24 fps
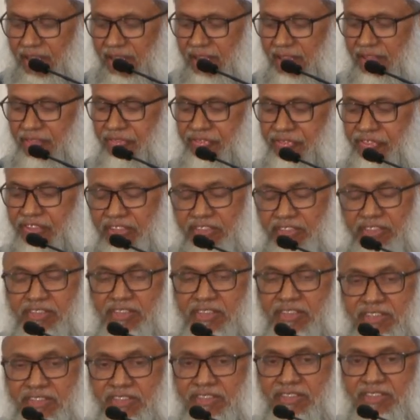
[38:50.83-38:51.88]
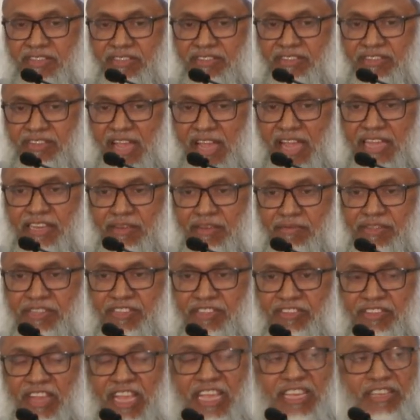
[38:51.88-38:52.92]
this is this kind of a
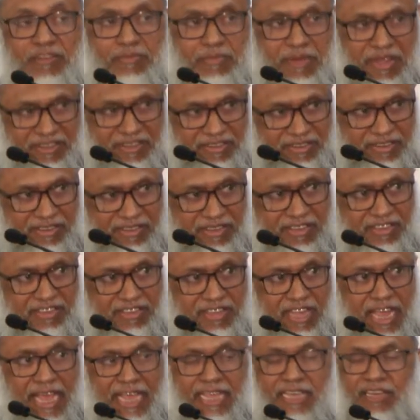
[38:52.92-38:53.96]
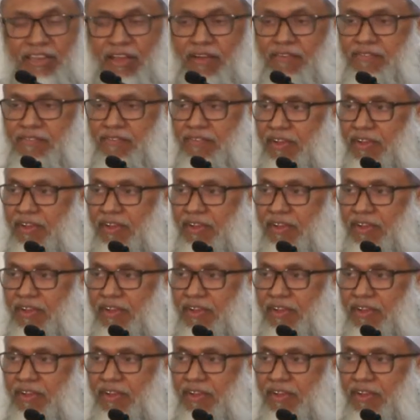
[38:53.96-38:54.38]
statement this kind of